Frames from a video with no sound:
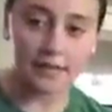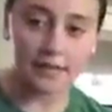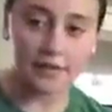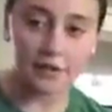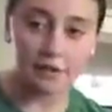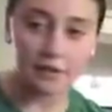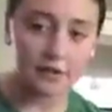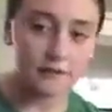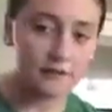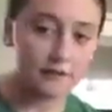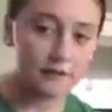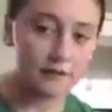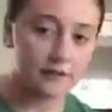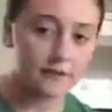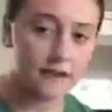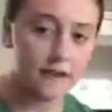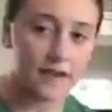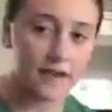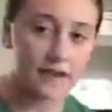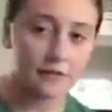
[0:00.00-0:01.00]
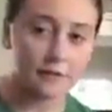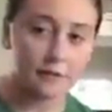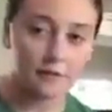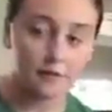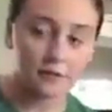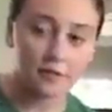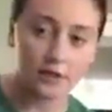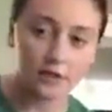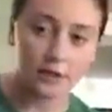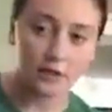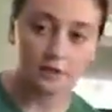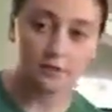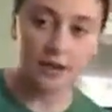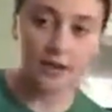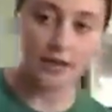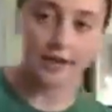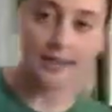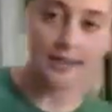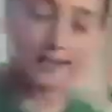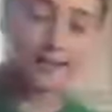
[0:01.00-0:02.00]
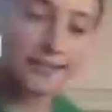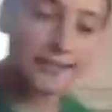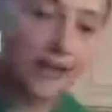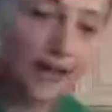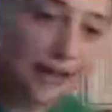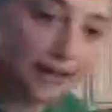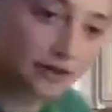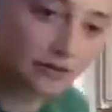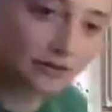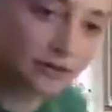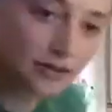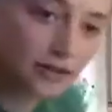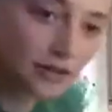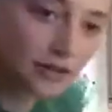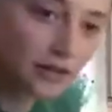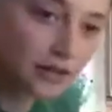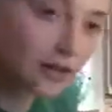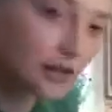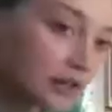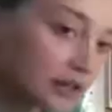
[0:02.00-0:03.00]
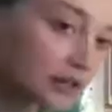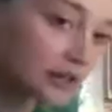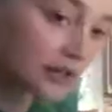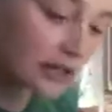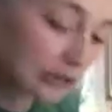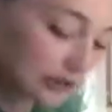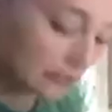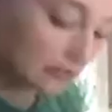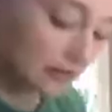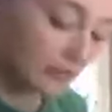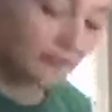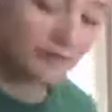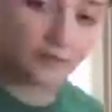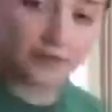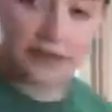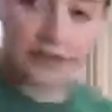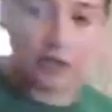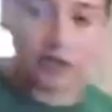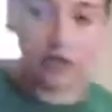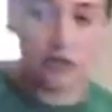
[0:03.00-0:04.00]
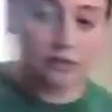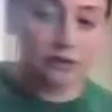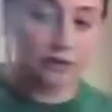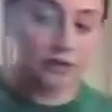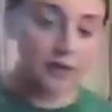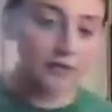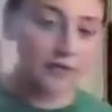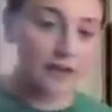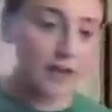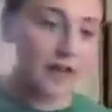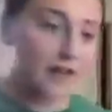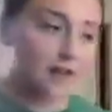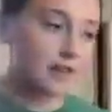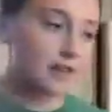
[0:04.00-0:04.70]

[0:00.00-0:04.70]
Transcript: so if not everyone was done writing it down, you can finish doing that,